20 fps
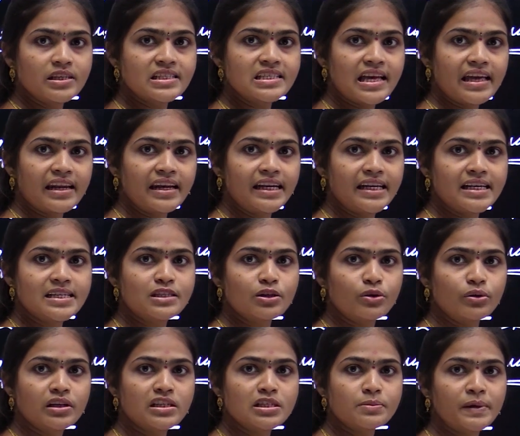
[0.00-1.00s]
is there in its
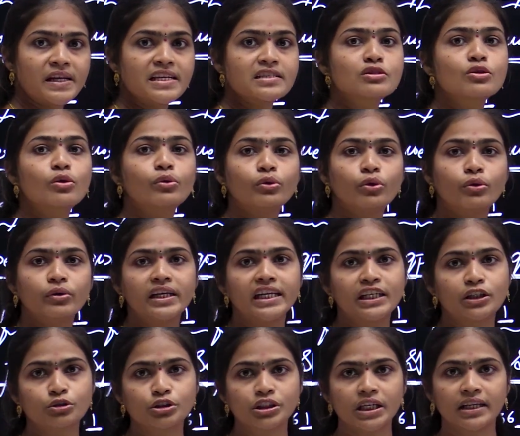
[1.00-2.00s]
units place, so no
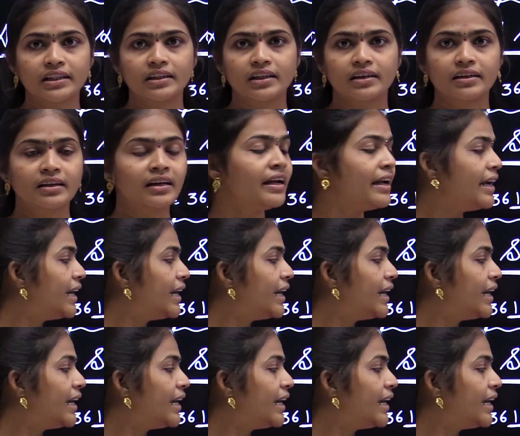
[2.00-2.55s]
need to check that.